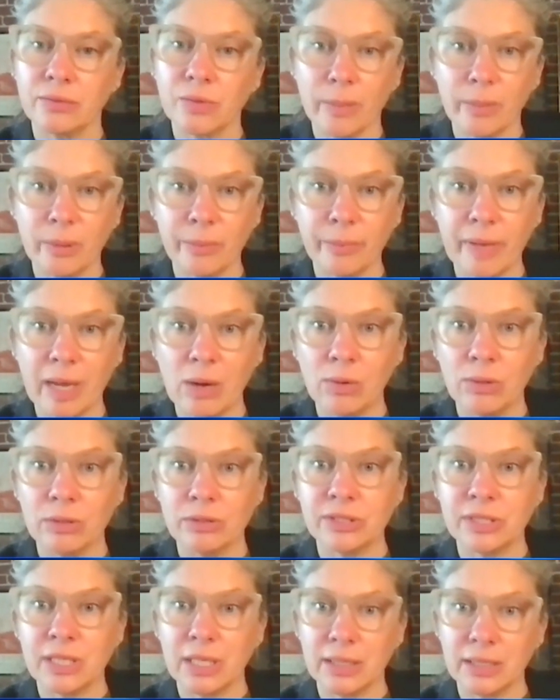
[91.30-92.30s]
Robert
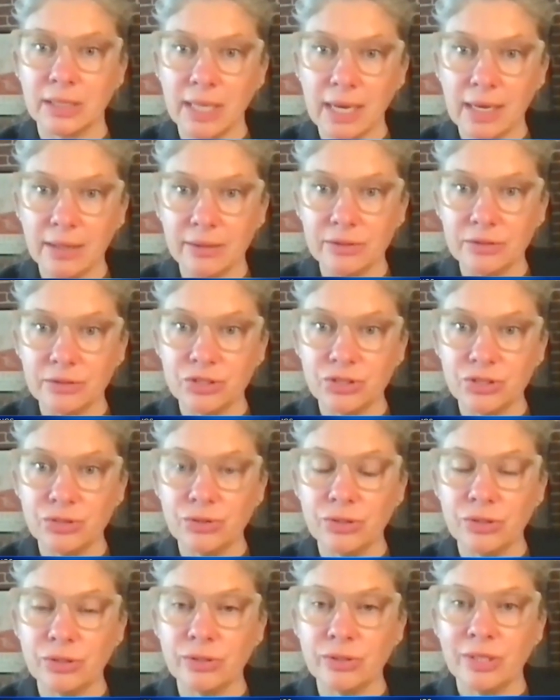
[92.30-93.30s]
Bowers and the Allen
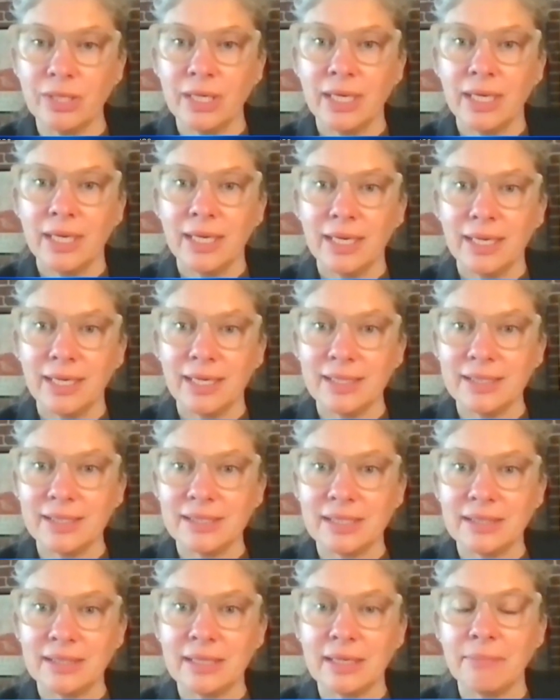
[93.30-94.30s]
shooter is
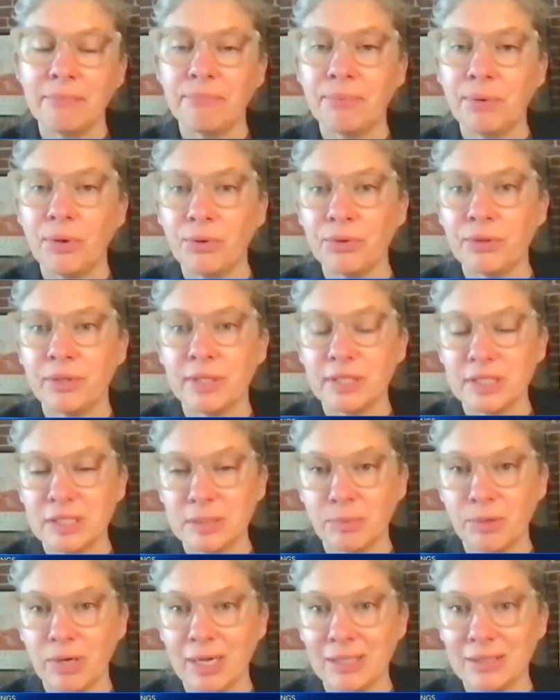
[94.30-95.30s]
that they both
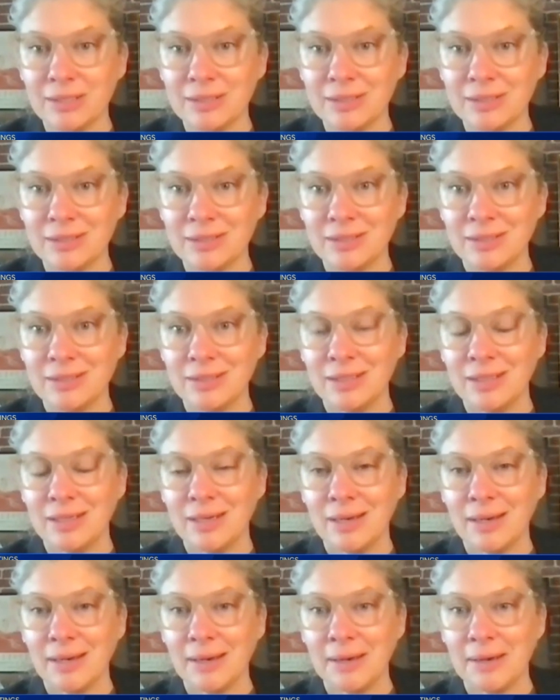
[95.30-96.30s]
expressed
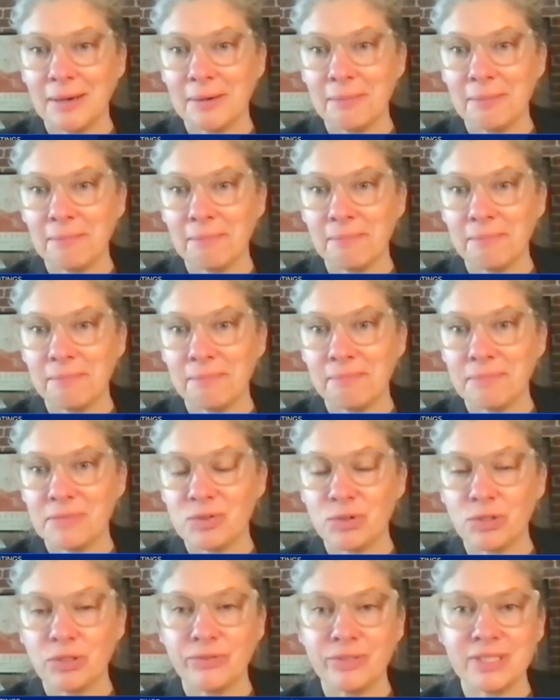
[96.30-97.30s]
um,
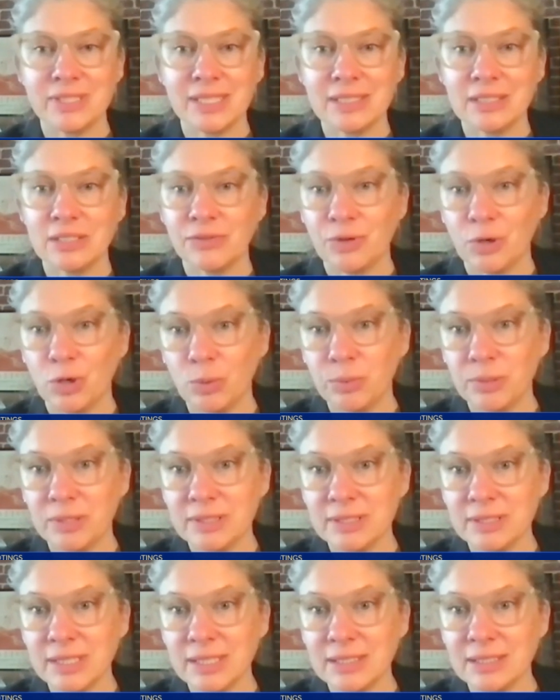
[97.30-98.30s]
sort of a sense of
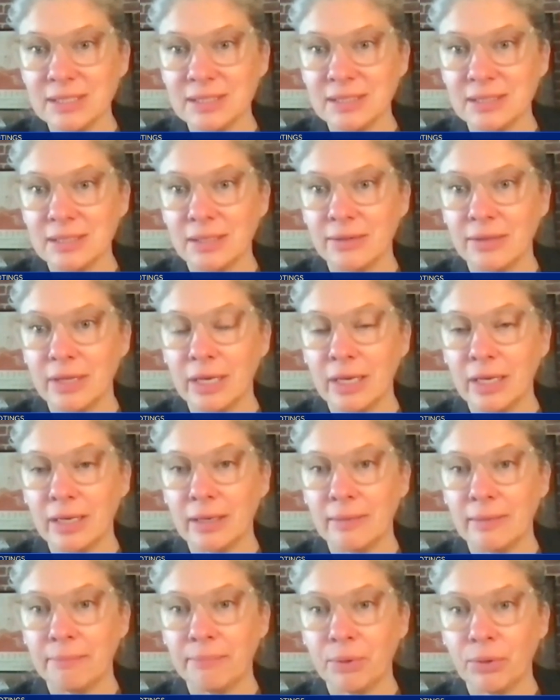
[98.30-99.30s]
hopelessness. They
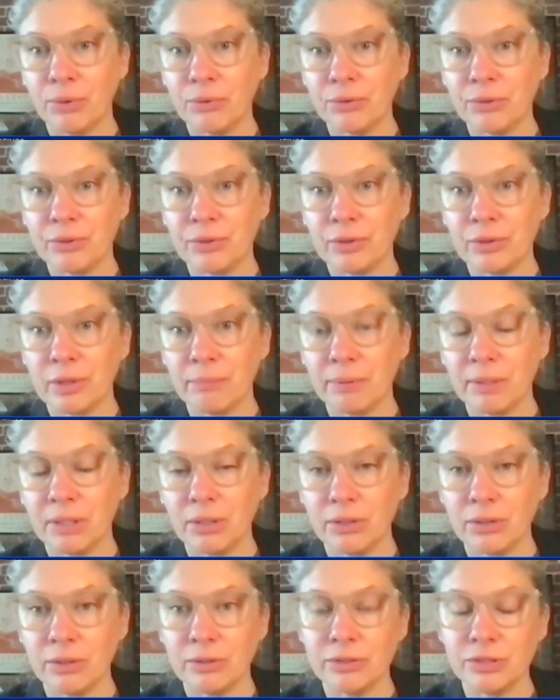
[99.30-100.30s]
both
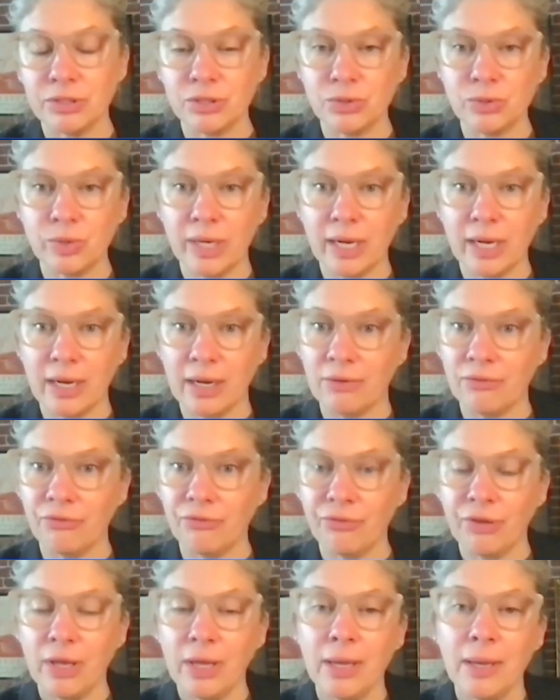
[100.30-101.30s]
appear to have
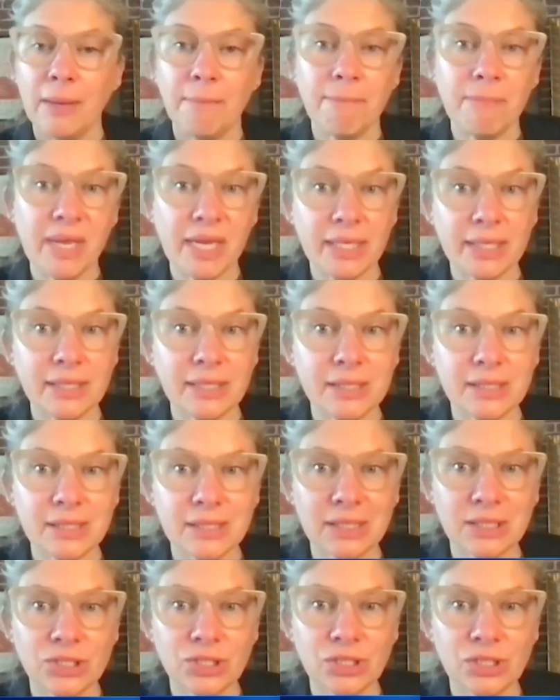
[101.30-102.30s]
made a
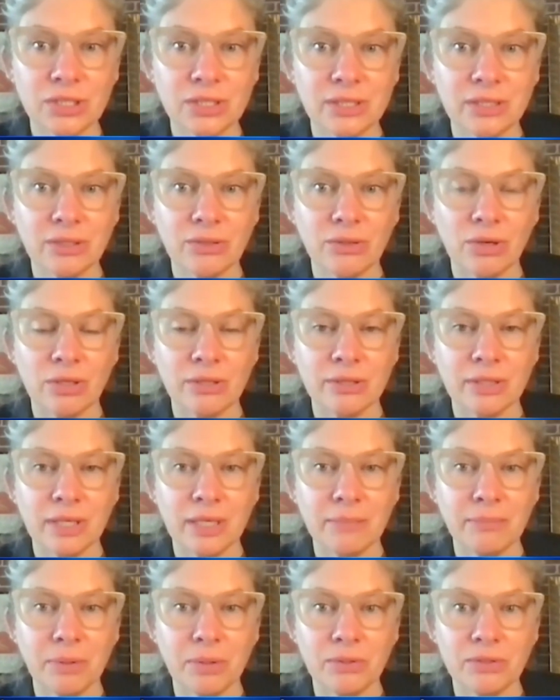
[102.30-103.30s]
decision in their
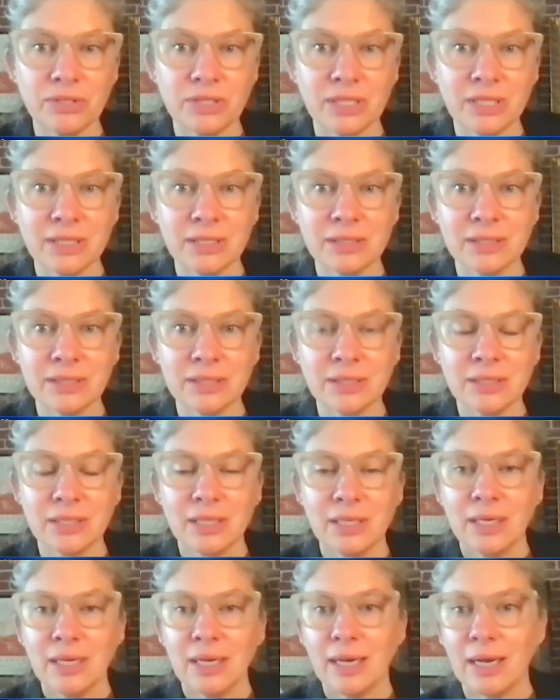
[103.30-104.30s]
online postings
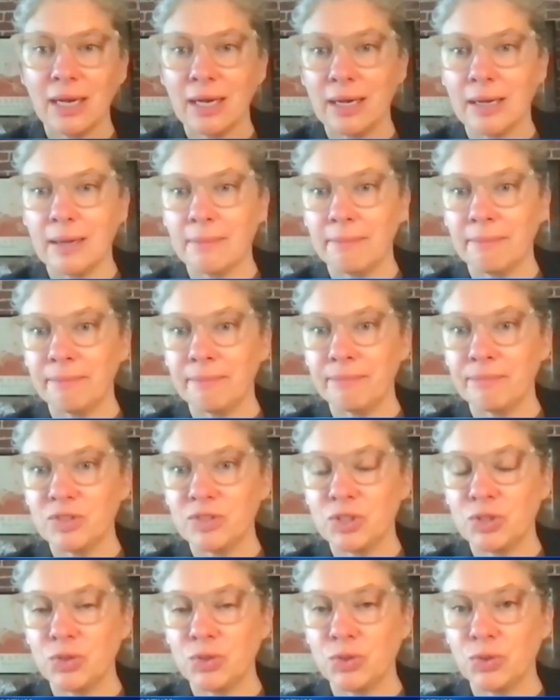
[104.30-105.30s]
um,
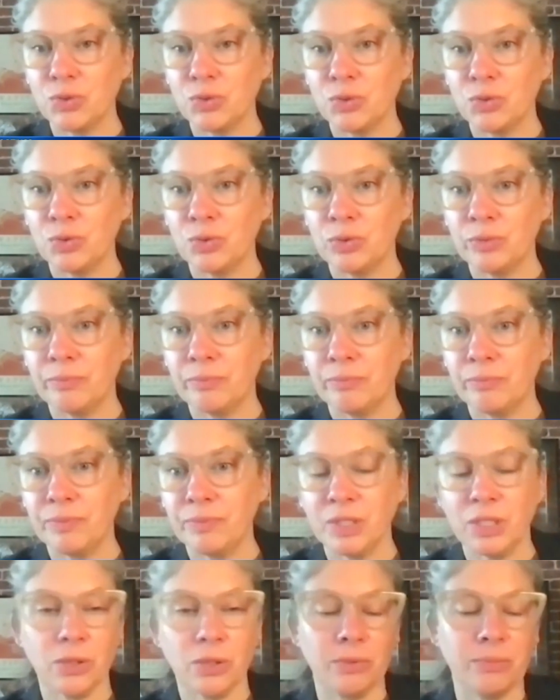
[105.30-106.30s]
to,
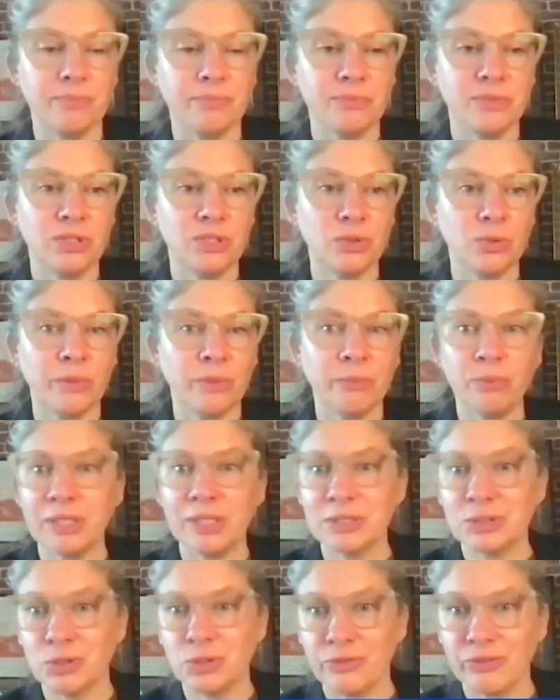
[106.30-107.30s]
you know, to
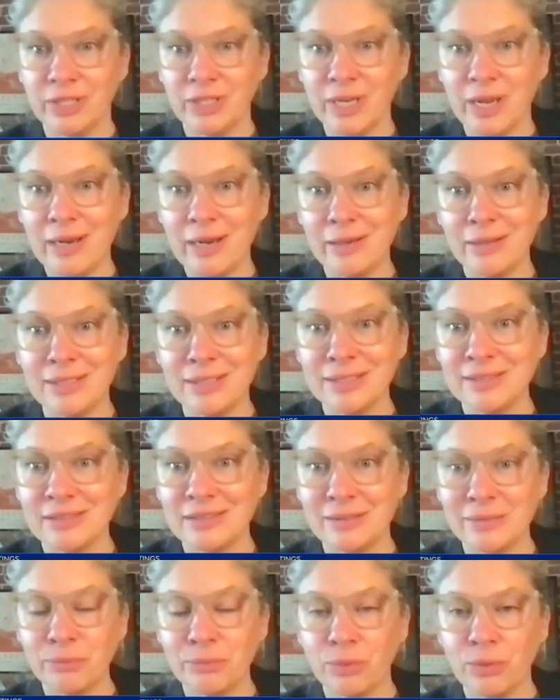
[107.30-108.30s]
embrace sort of a
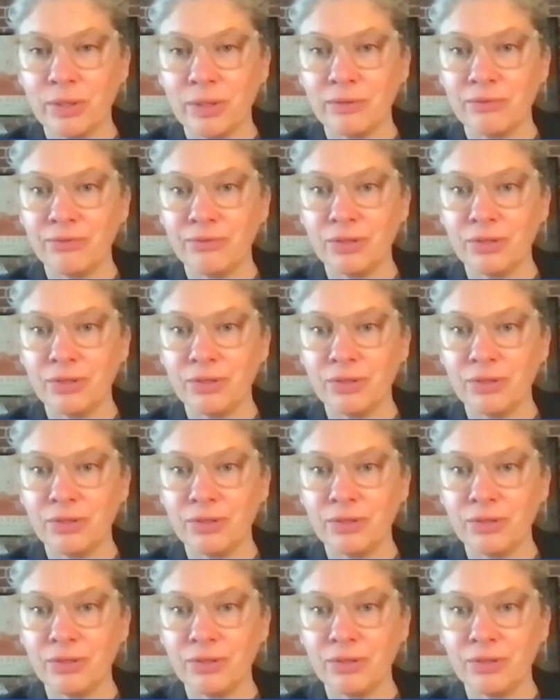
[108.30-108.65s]
nihilist point of